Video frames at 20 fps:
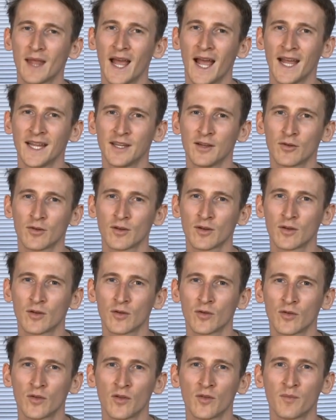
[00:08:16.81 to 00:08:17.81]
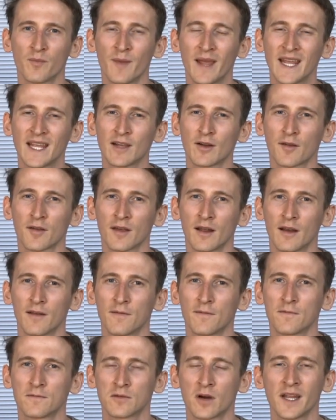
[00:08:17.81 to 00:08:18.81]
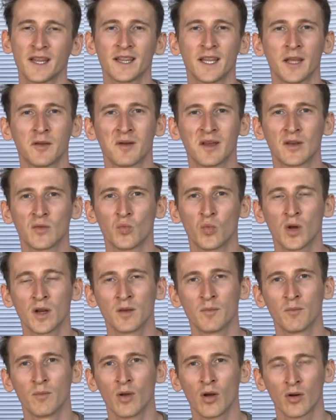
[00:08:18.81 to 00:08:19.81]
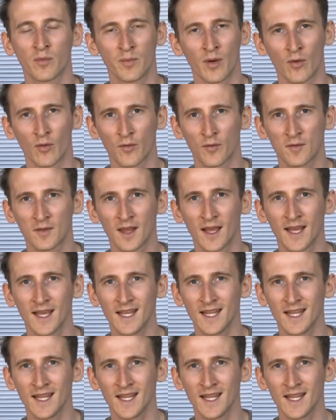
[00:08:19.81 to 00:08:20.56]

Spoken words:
and you couldn't make yourself write even 1 blog post,